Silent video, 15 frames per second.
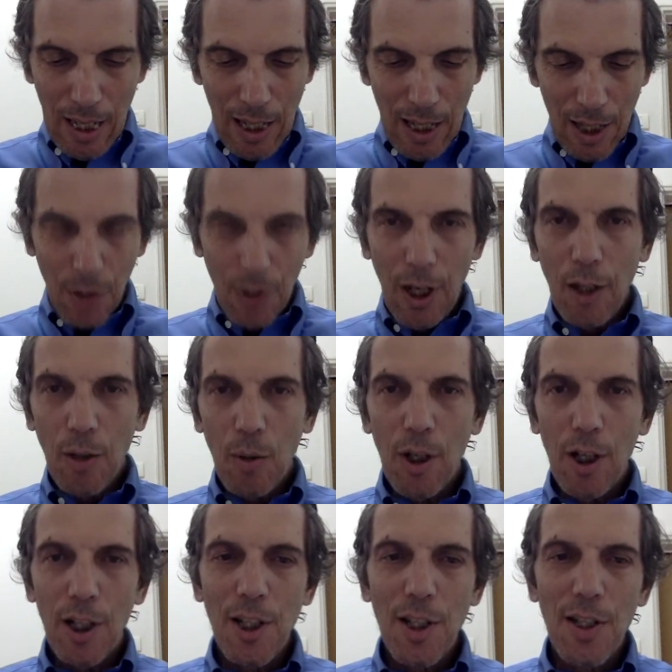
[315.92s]
So, in other
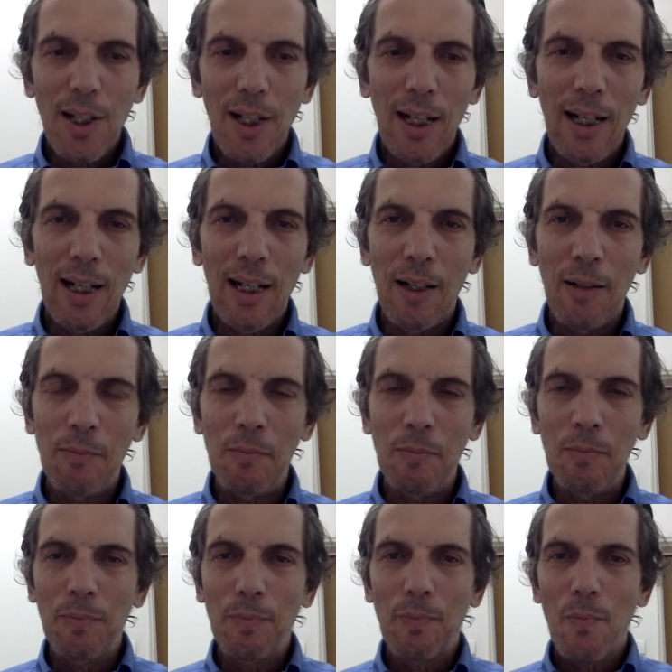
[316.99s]
words,
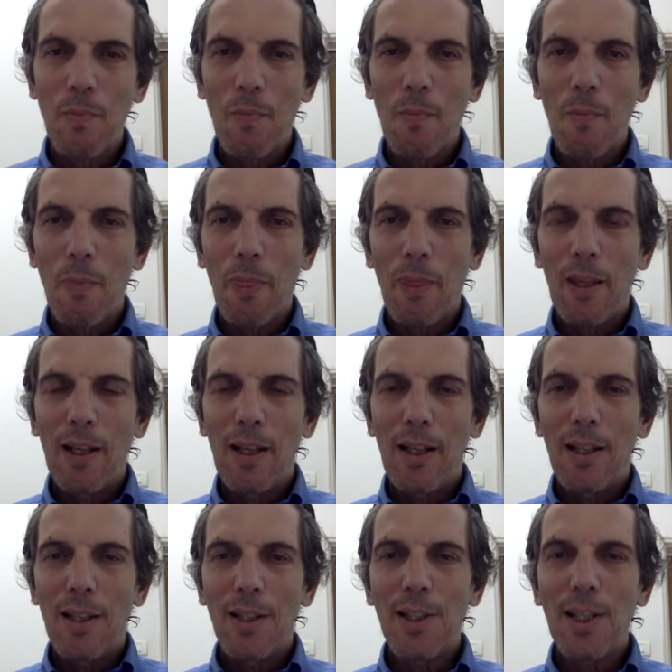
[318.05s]
um,
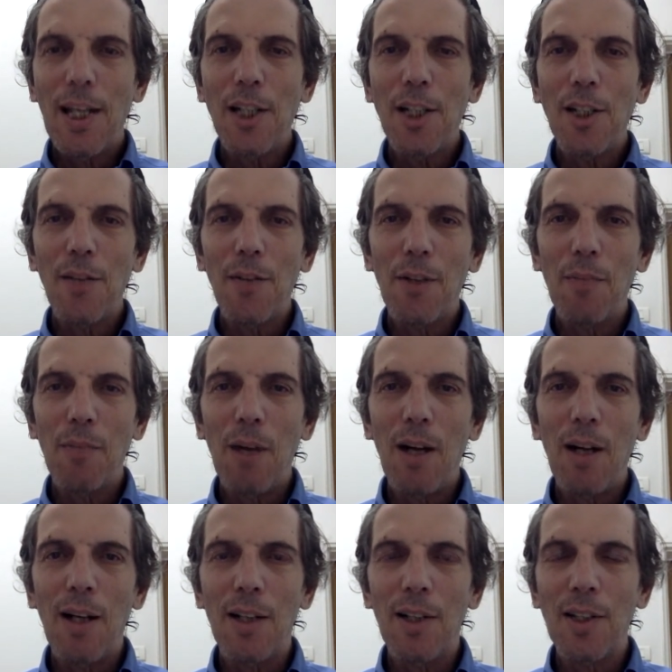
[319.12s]
the sages of the
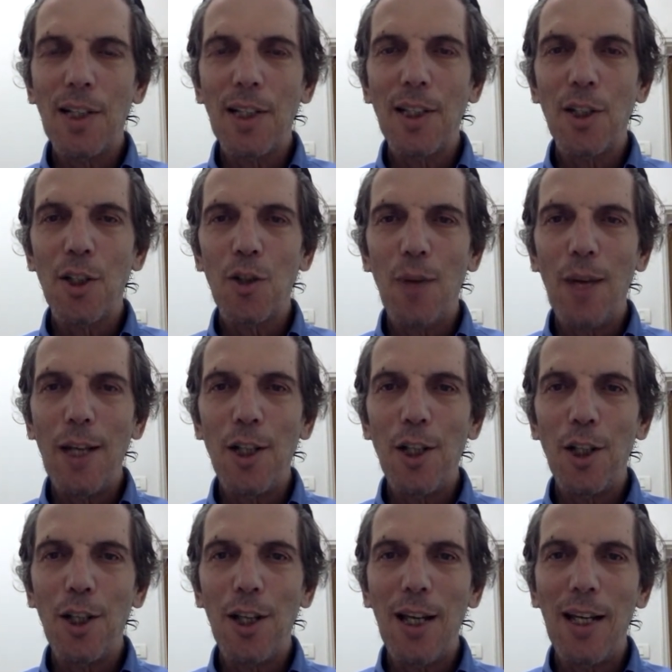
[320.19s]
Gemara said this
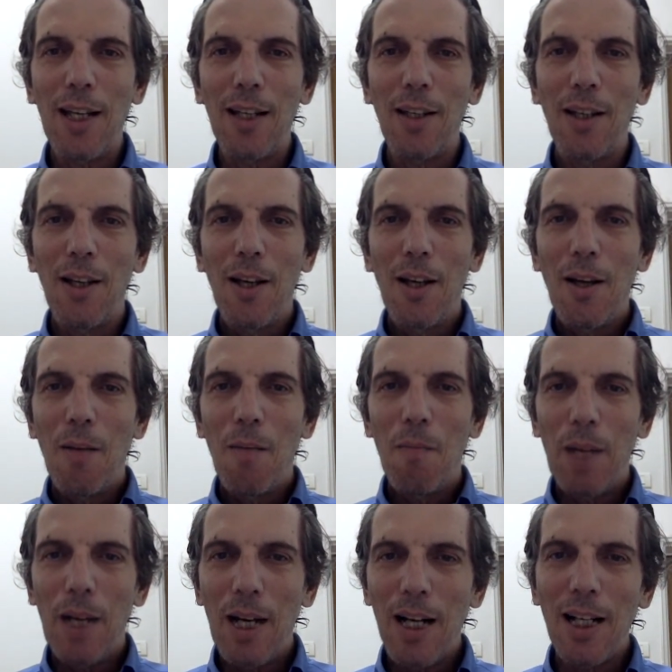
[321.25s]
strange thing,
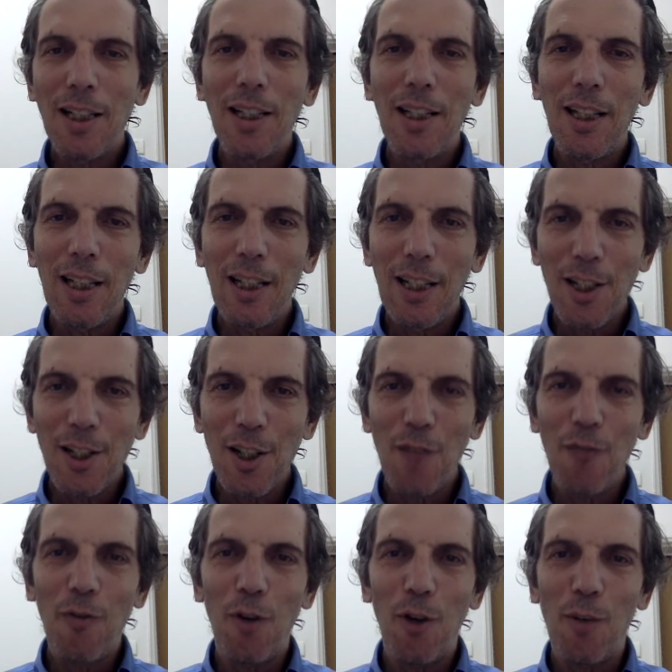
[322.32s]
but it is
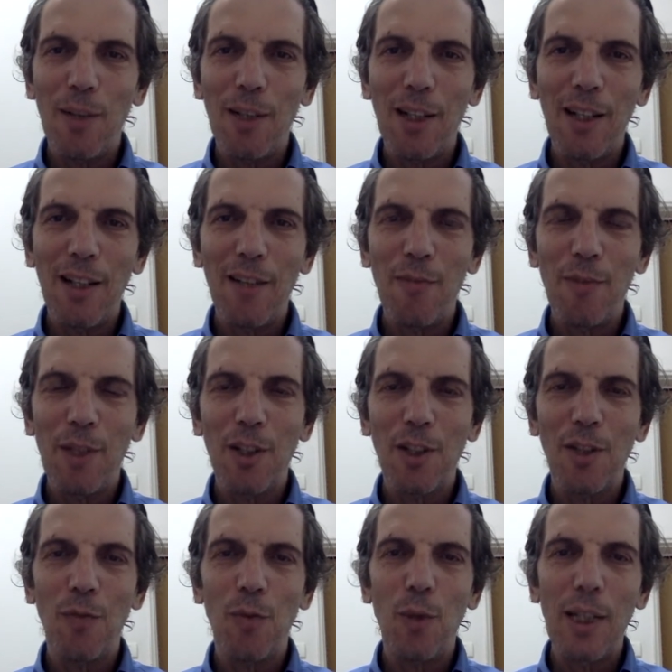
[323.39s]
informative
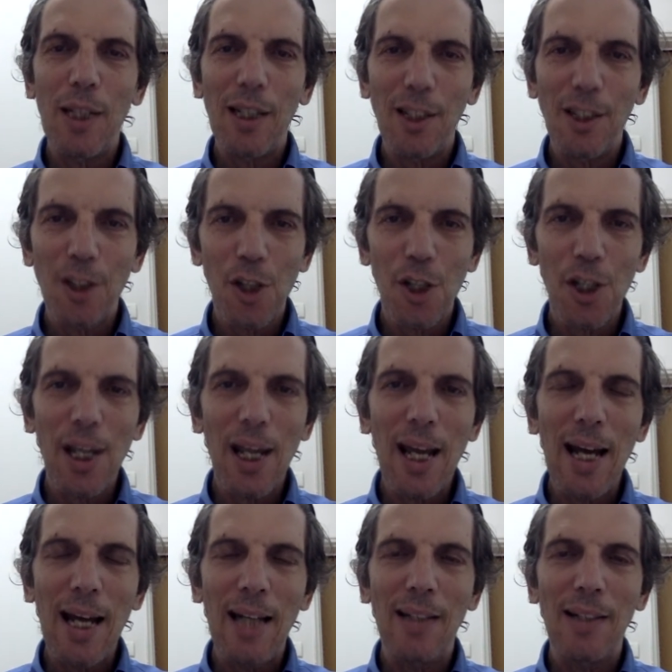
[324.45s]
because if we can
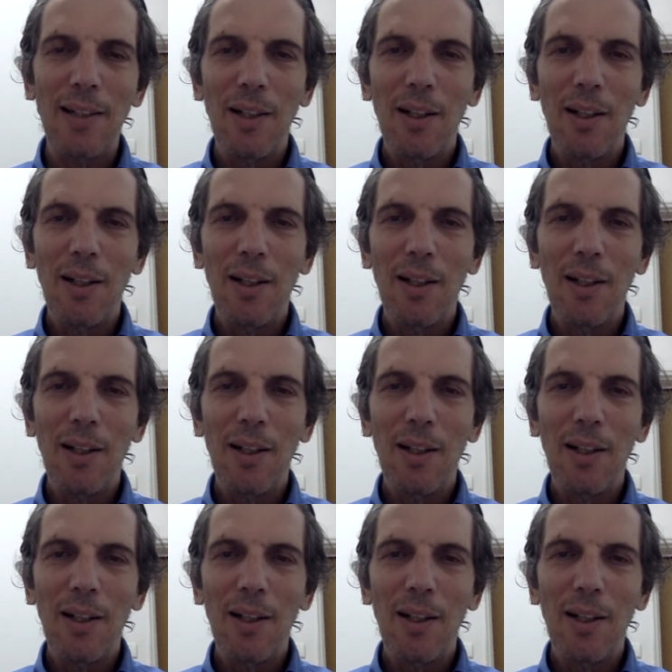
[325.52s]
understand